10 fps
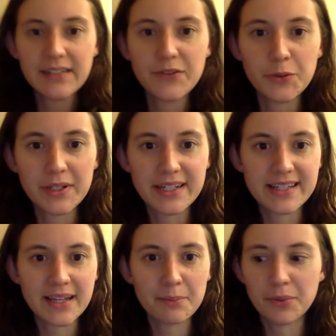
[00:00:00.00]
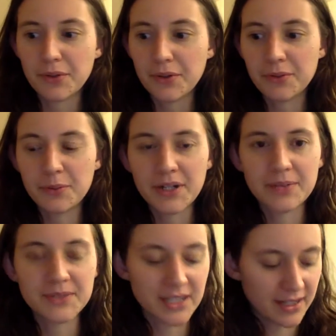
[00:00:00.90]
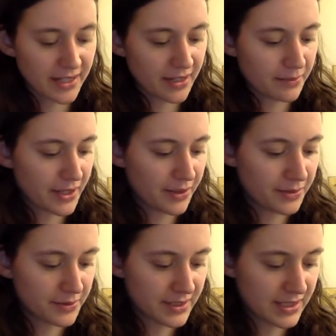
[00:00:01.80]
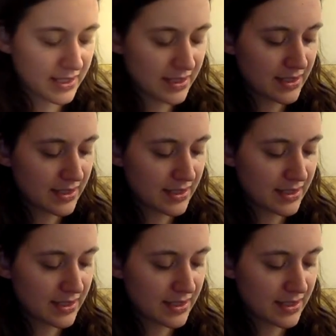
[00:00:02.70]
you an example of what I'm talking about.